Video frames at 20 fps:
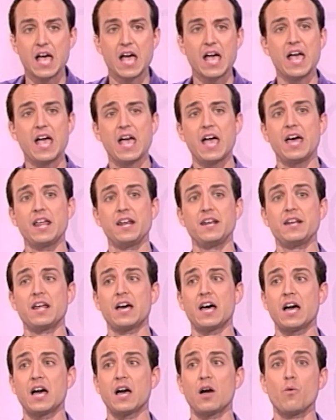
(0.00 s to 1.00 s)
And
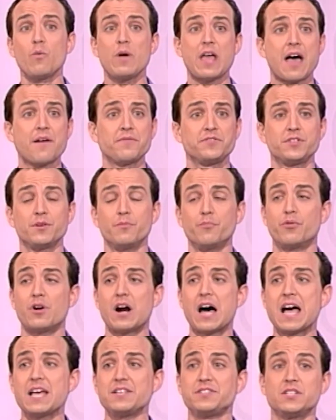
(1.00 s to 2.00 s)
we have some
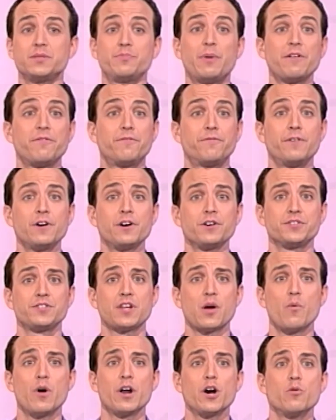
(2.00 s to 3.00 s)
prizes, but first
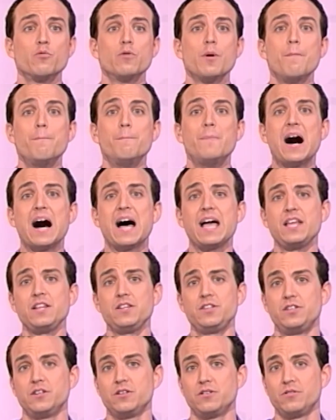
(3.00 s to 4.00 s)
I want to
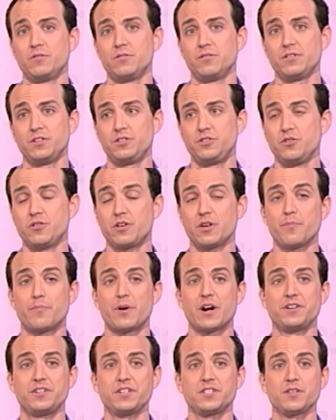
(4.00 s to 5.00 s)
remind you that you can
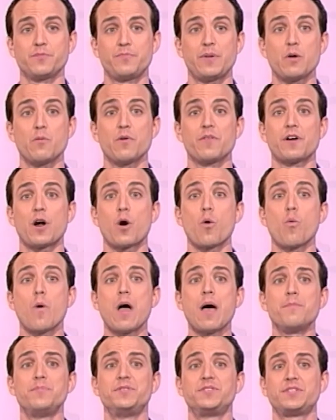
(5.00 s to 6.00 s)
participate with our
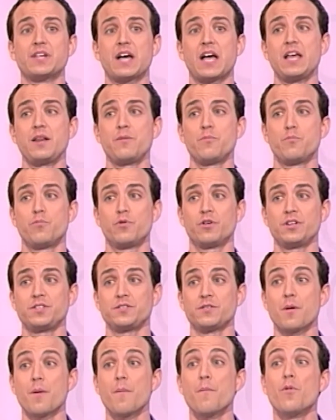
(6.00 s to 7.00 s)
website.
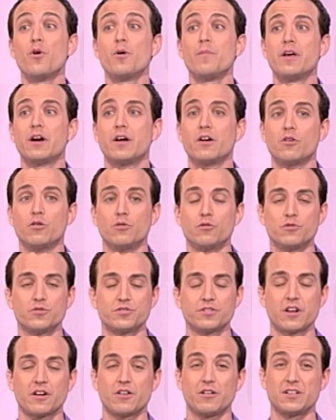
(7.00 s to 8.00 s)
Puedes volver a
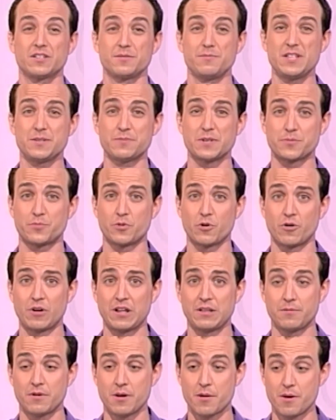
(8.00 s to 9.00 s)
concursar con las mismas
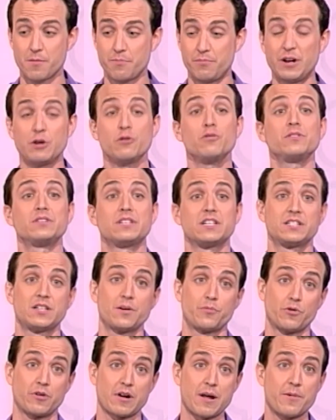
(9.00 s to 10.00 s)
preguntas del
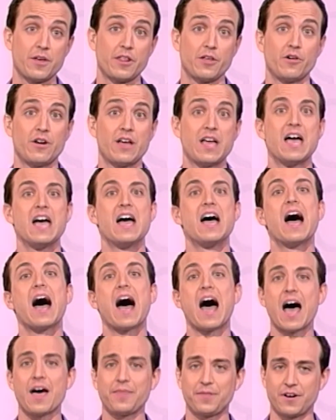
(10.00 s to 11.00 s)
programa de hoy
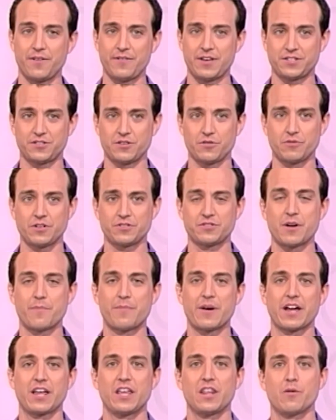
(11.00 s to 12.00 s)
a través de nuestra
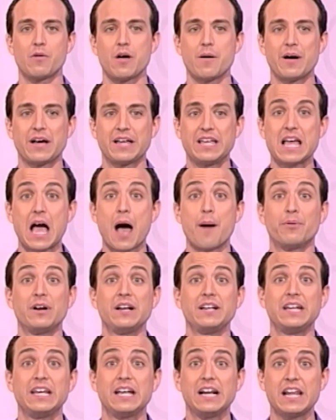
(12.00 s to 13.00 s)
página web aquí,
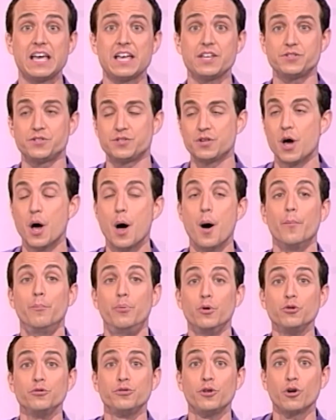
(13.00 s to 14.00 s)

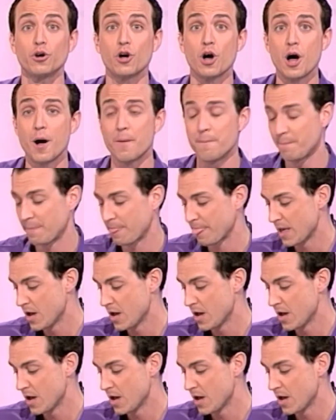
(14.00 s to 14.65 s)
aprendeinglés.com.